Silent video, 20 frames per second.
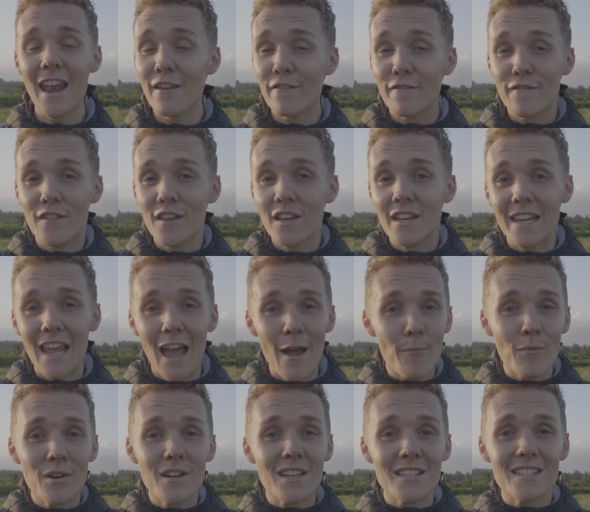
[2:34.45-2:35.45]
And if the
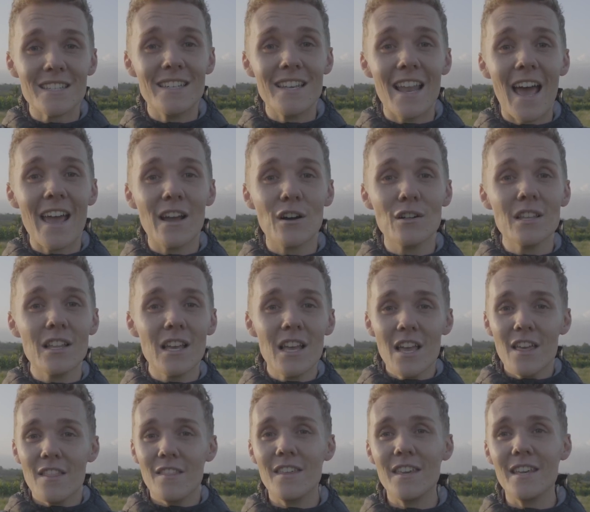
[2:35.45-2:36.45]
camera doesn't nail
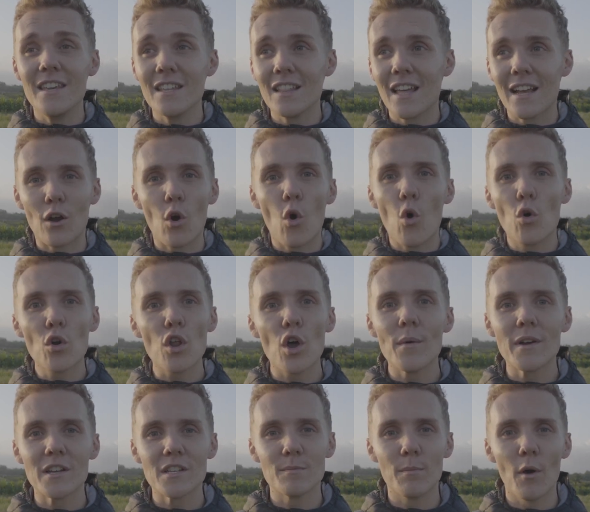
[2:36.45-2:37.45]
the
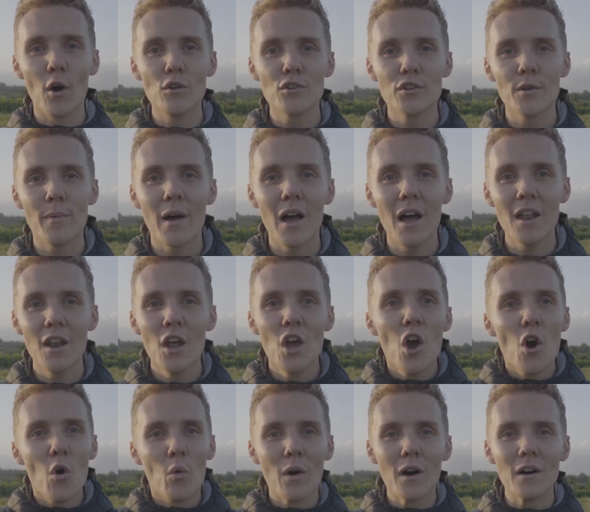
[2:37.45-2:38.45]
auto exposure part,
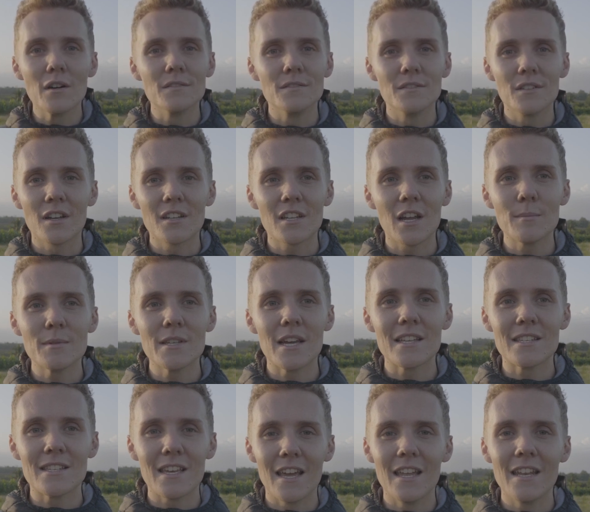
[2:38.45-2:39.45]
well, 9 times
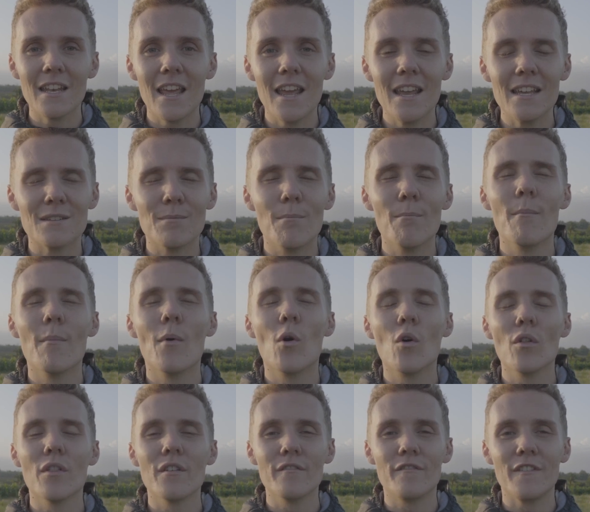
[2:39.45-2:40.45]
out of 10, it's
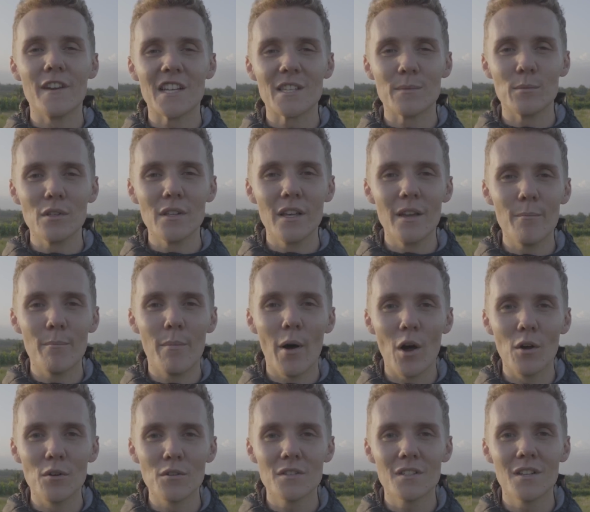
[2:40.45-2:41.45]
more than fixable in
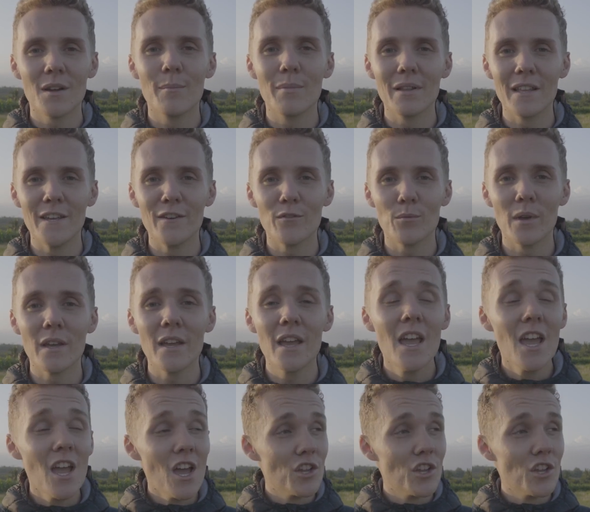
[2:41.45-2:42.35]
post, believe me.